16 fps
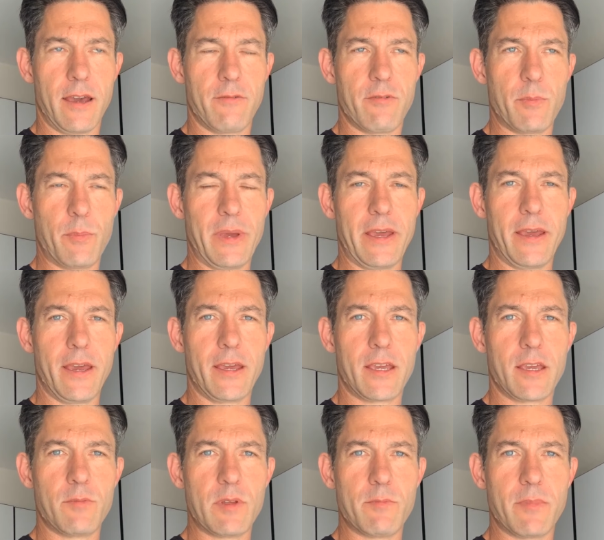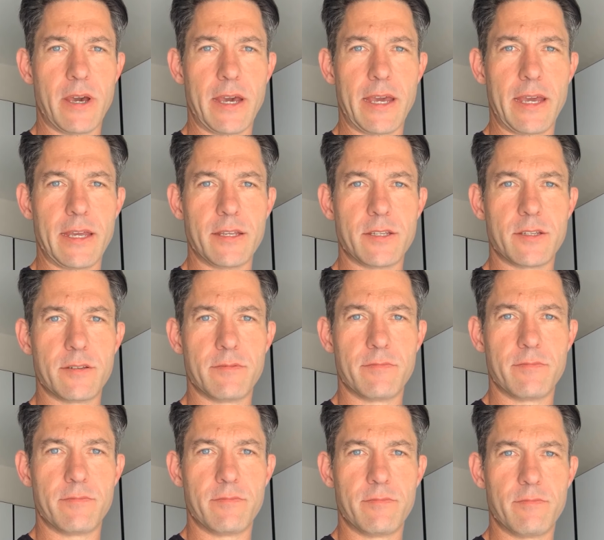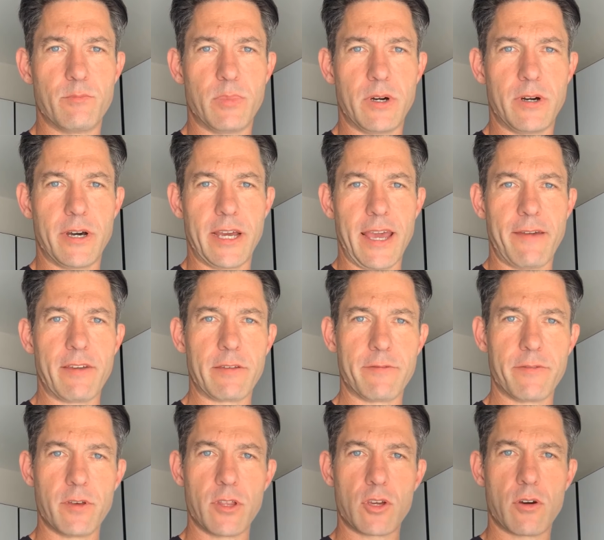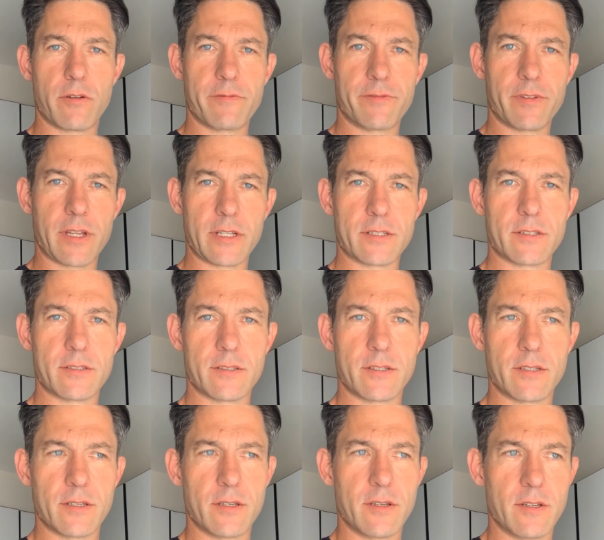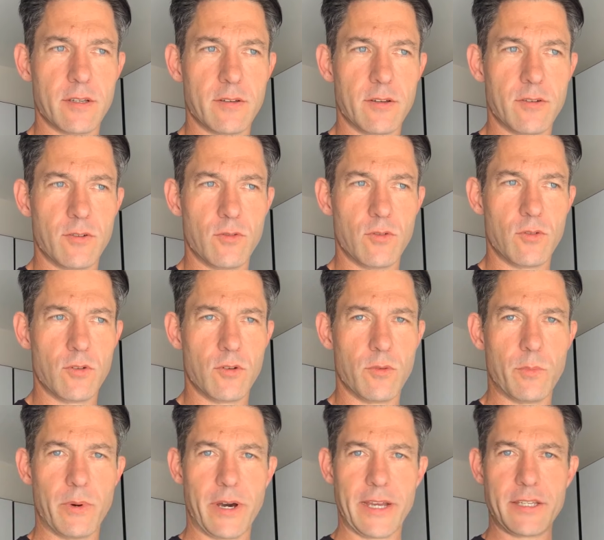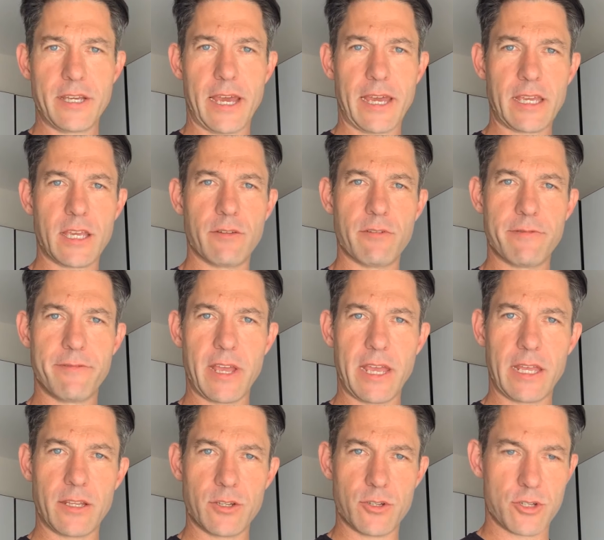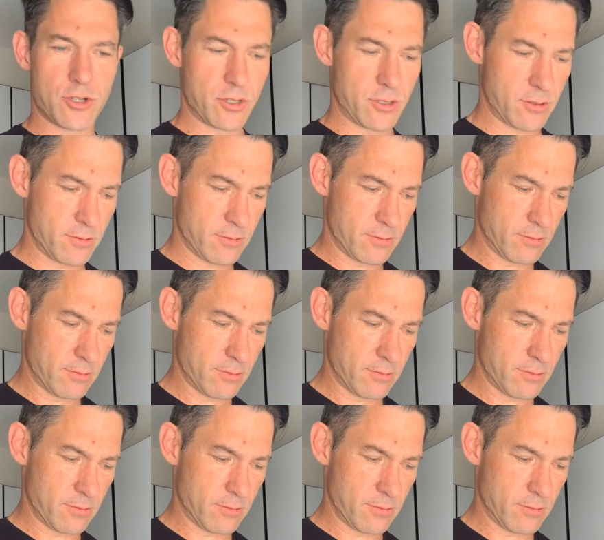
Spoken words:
repair can be made by having further conflict or by taking revenge